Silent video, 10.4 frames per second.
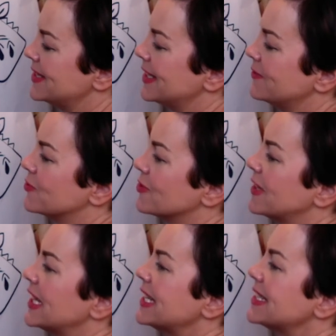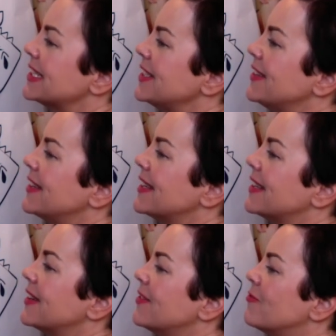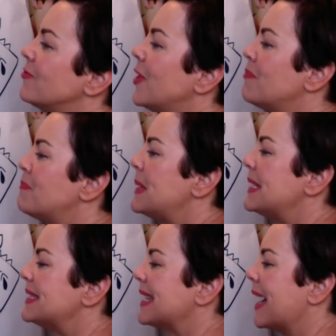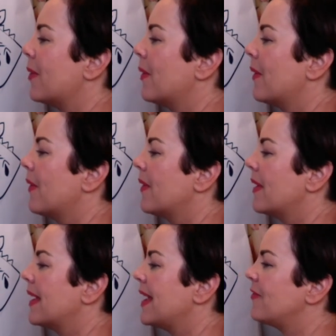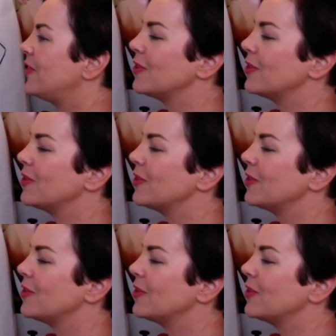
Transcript: of drawing is you can rub bits out if you